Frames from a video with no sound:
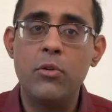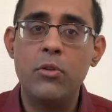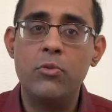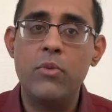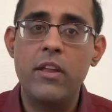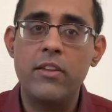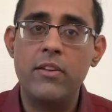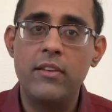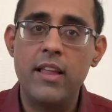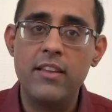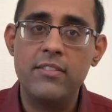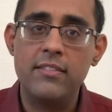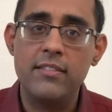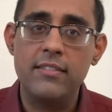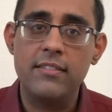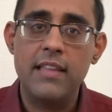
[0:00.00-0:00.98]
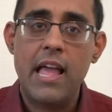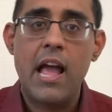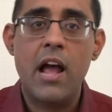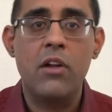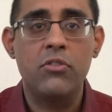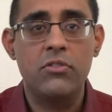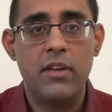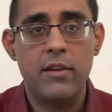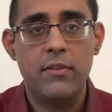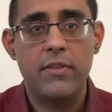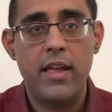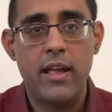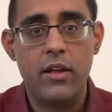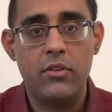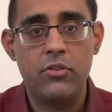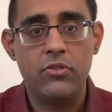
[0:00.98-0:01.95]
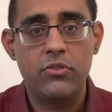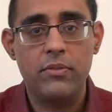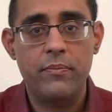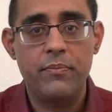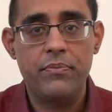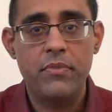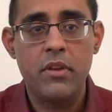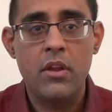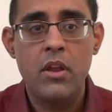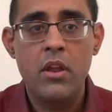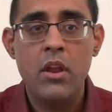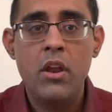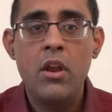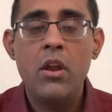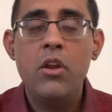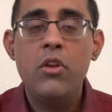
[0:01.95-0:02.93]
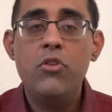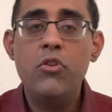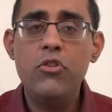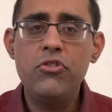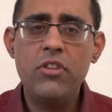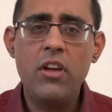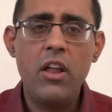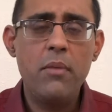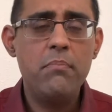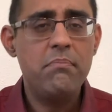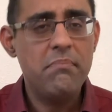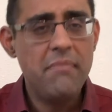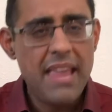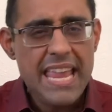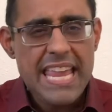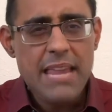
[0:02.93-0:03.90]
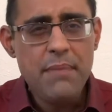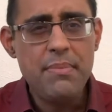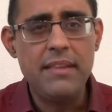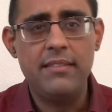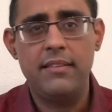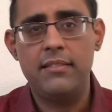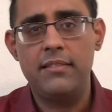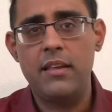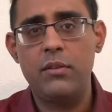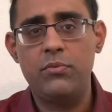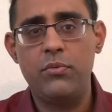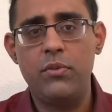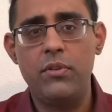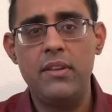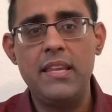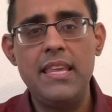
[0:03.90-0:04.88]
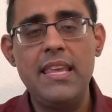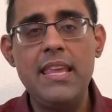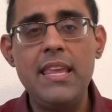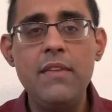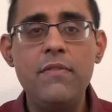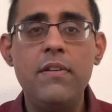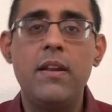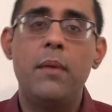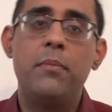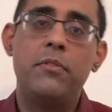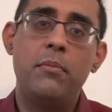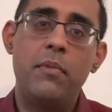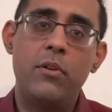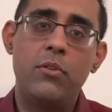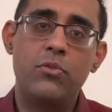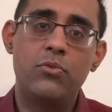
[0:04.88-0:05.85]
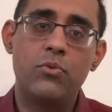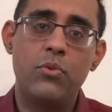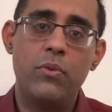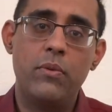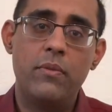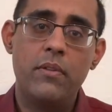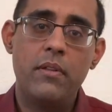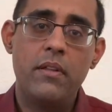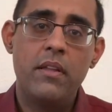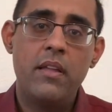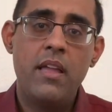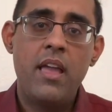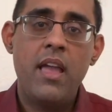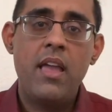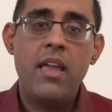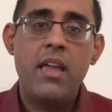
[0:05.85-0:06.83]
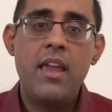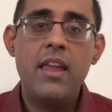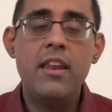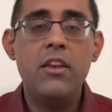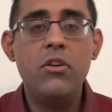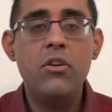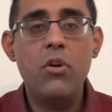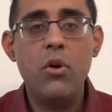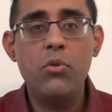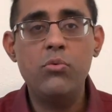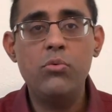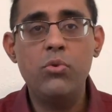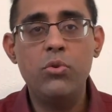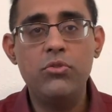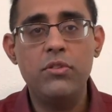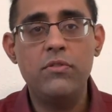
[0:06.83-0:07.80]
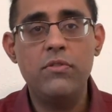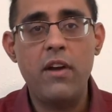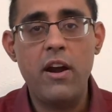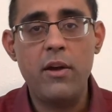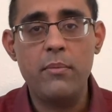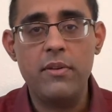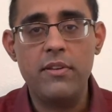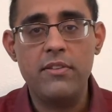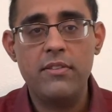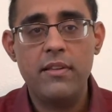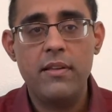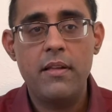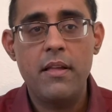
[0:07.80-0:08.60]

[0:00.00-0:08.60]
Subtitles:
with regulations outside of the house. Your child may be successful even up to middle school in a no-rules environment,